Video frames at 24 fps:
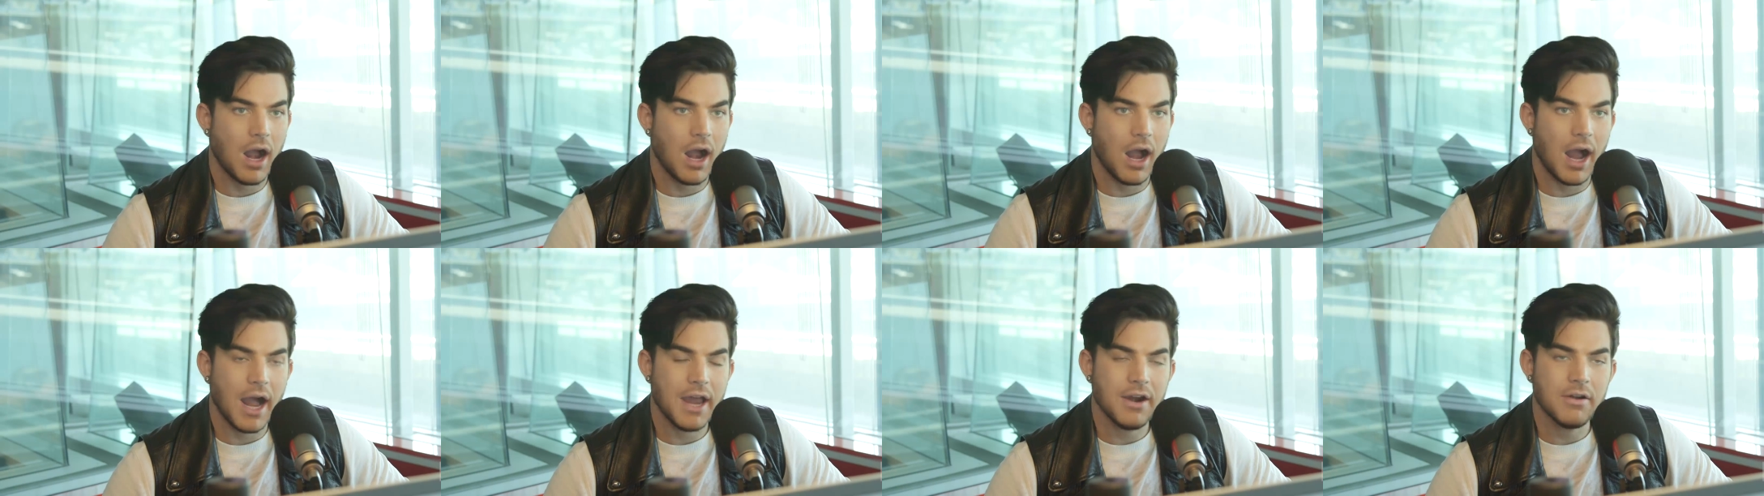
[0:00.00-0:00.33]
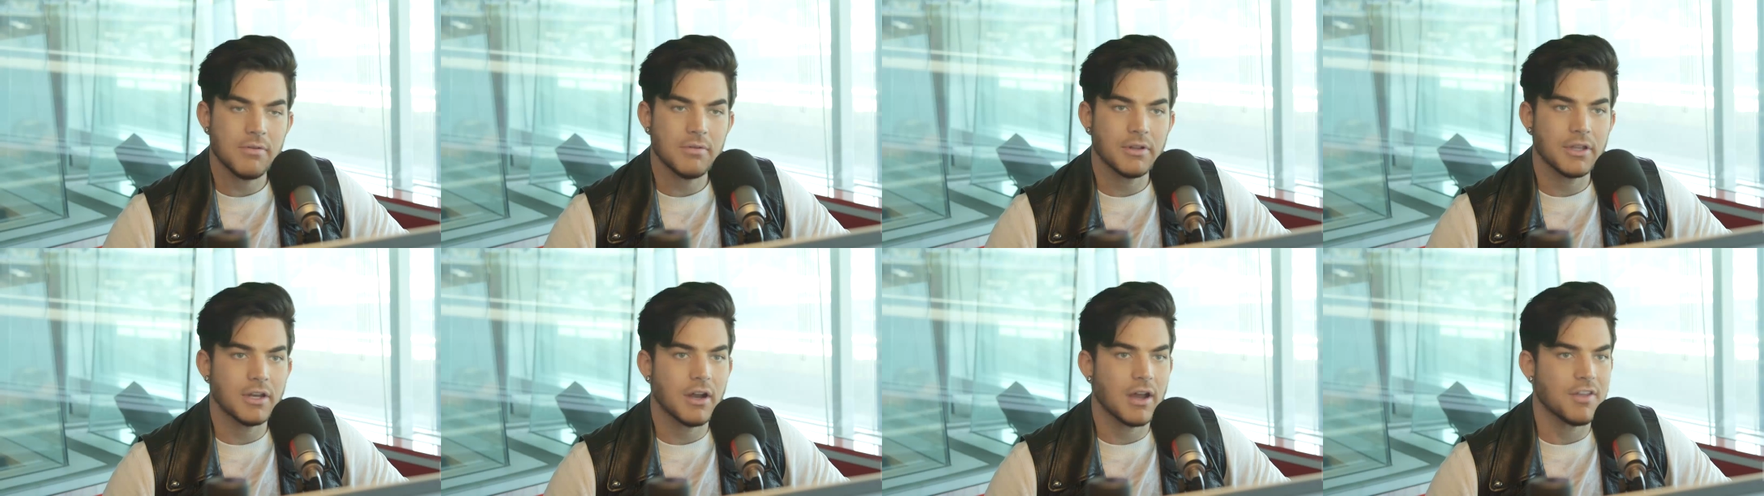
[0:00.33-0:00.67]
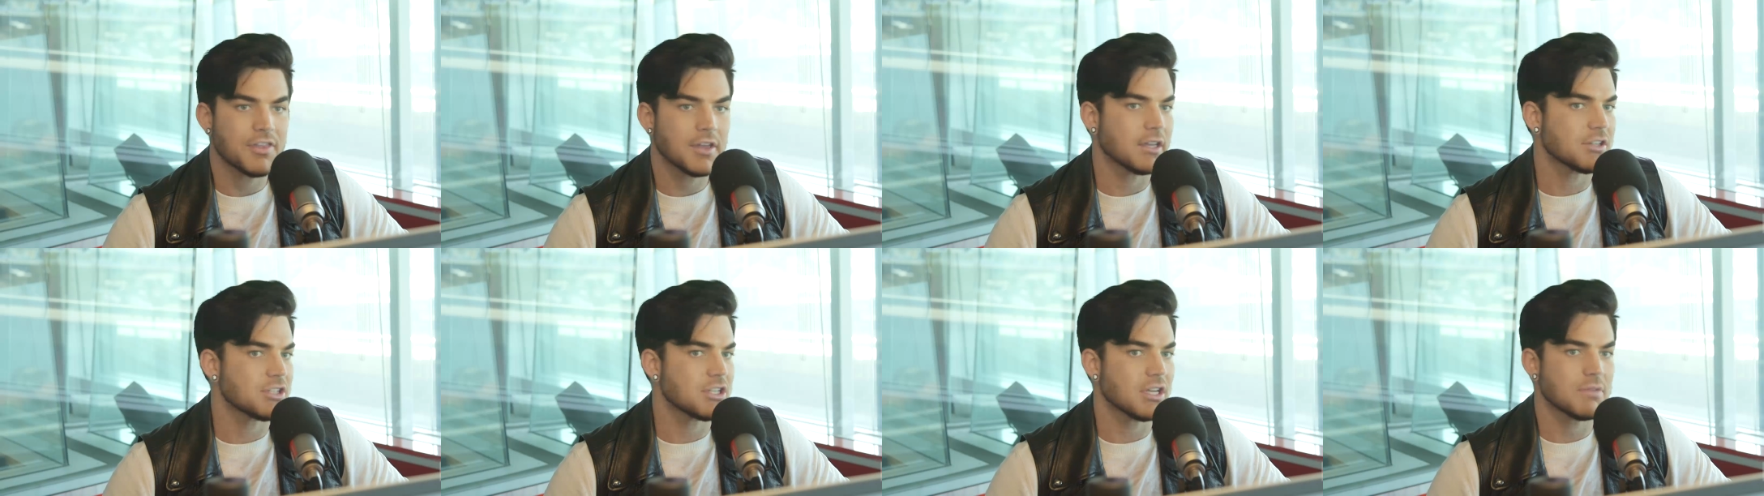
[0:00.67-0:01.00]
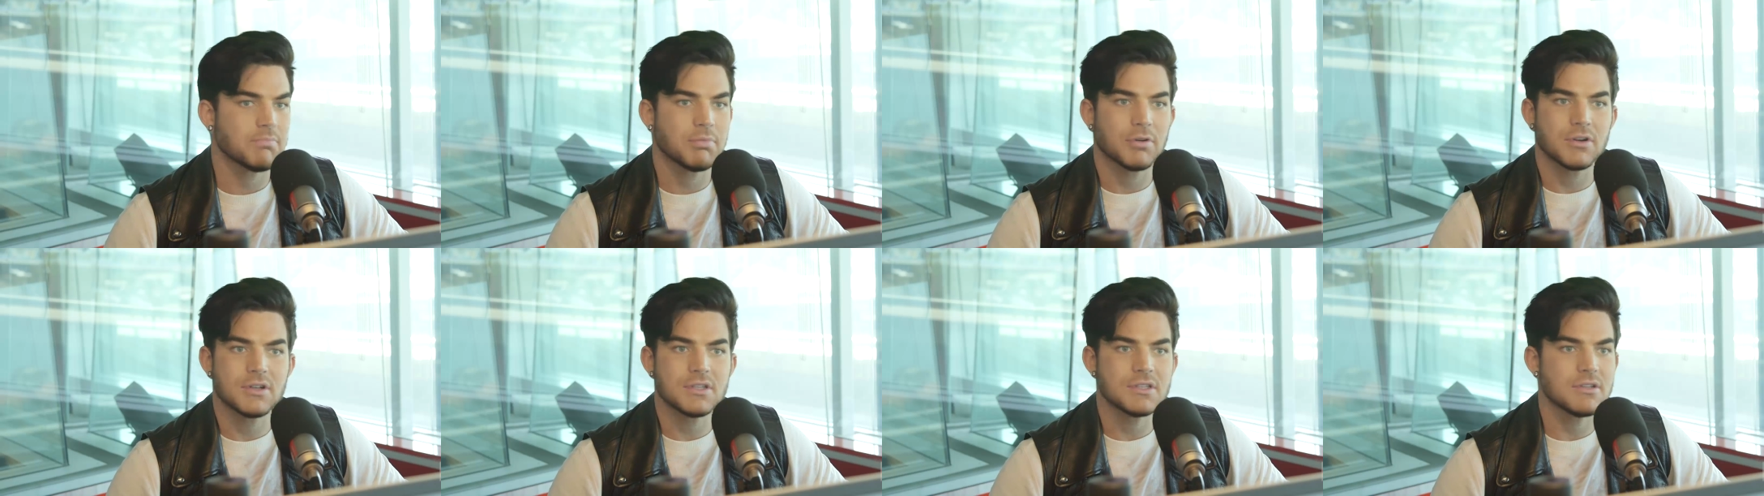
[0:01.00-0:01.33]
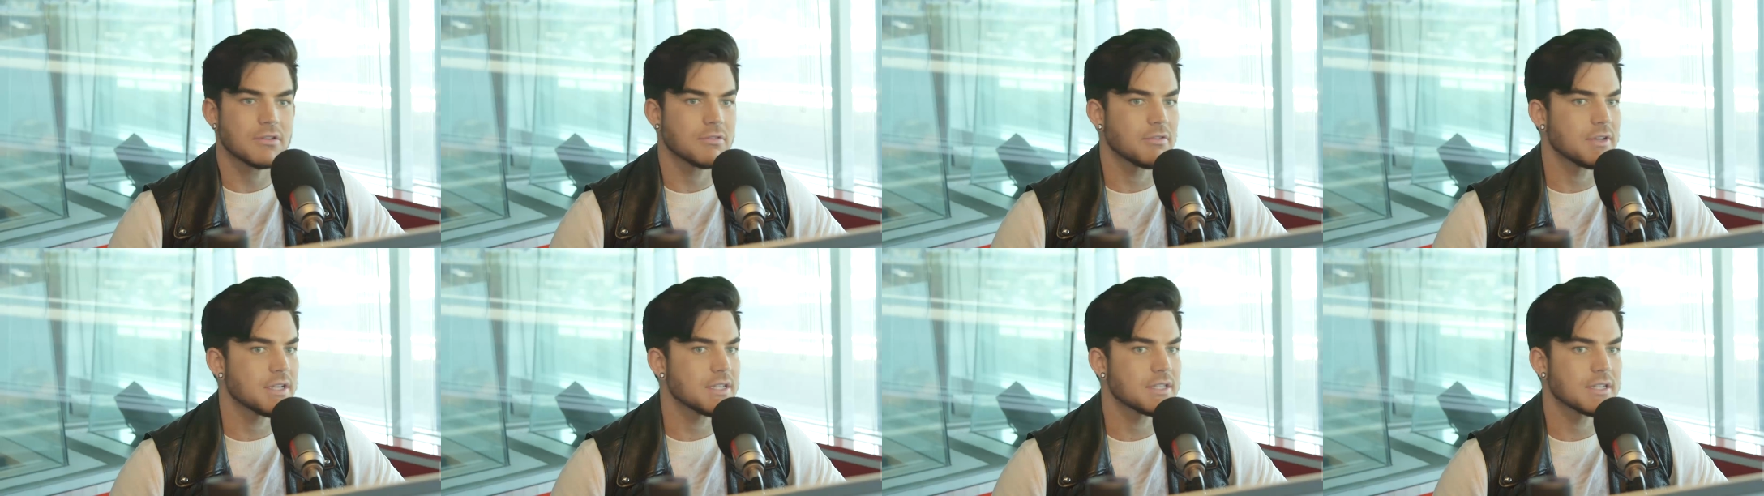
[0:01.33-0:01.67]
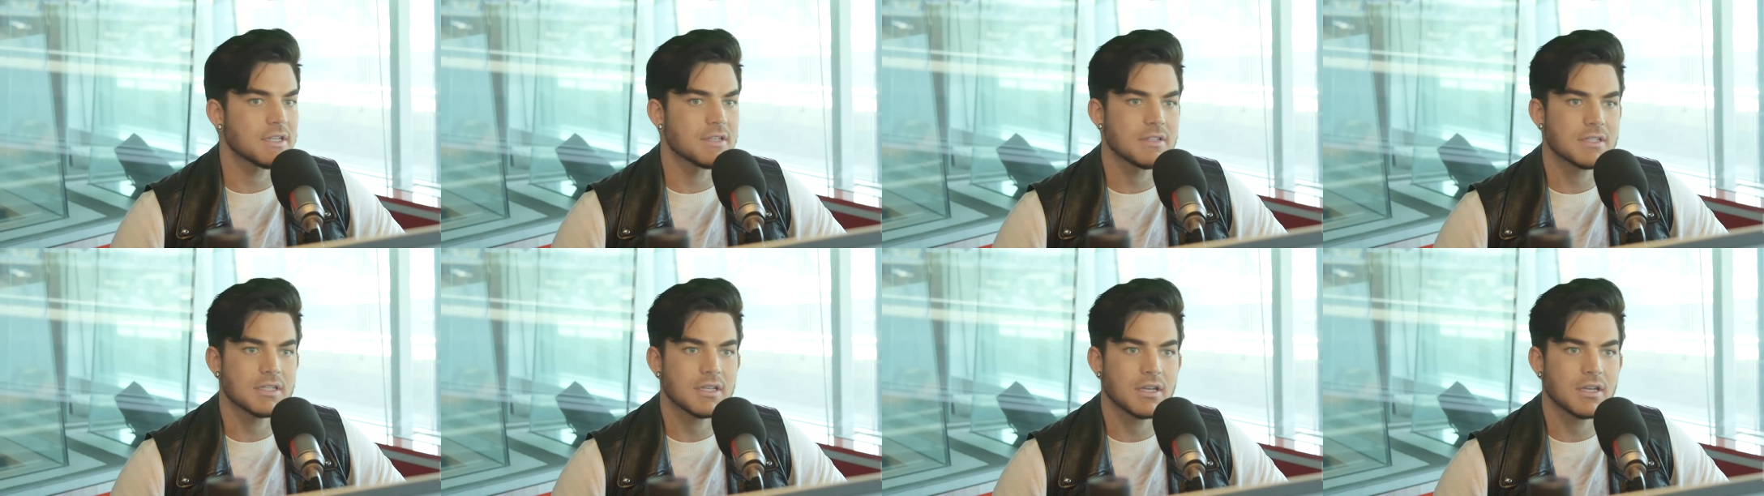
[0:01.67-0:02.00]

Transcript: I don't really know. I think she had personal reasons.